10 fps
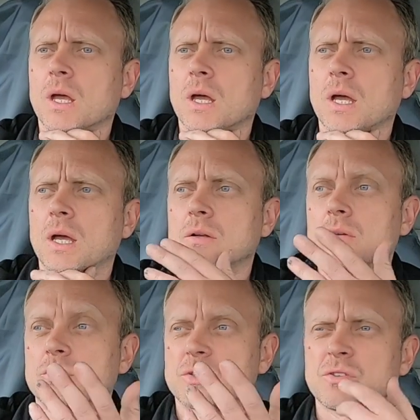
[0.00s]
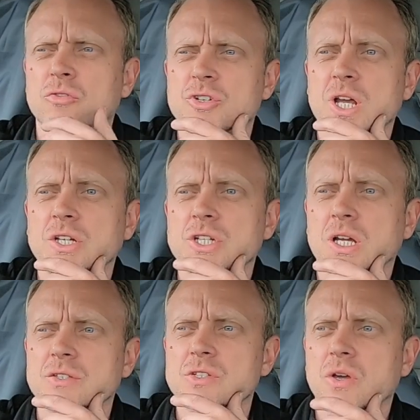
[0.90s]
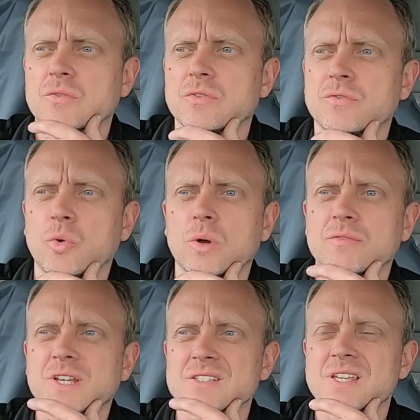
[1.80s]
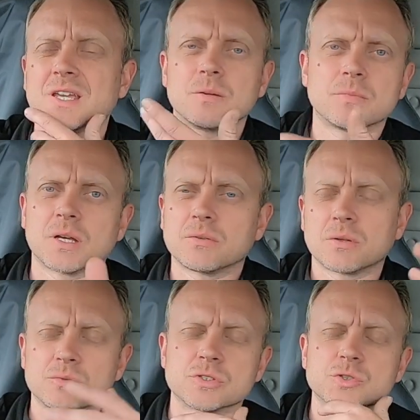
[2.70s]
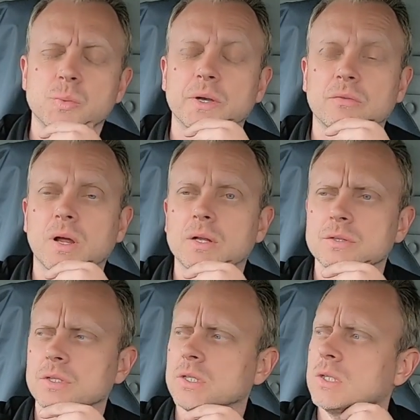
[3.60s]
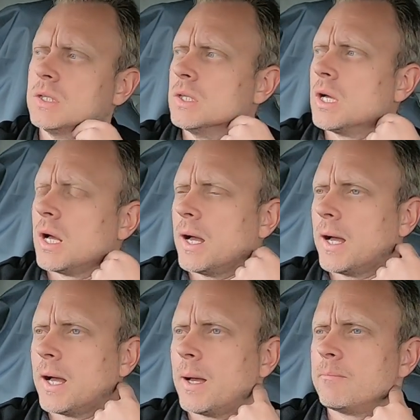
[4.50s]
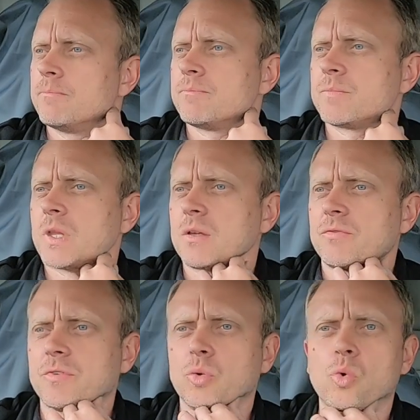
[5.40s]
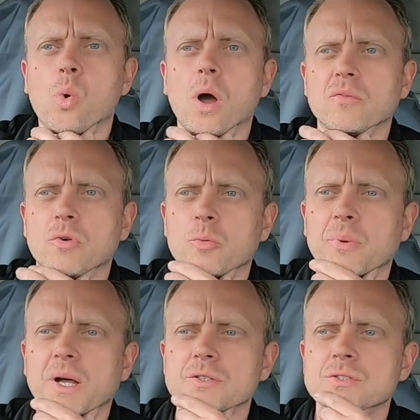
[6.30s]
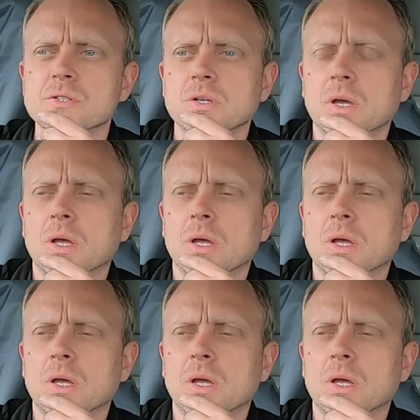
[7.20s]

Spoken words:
And so they're on jack chains, so if the forklift does hit them, they'll just swing around. They feel quite robust.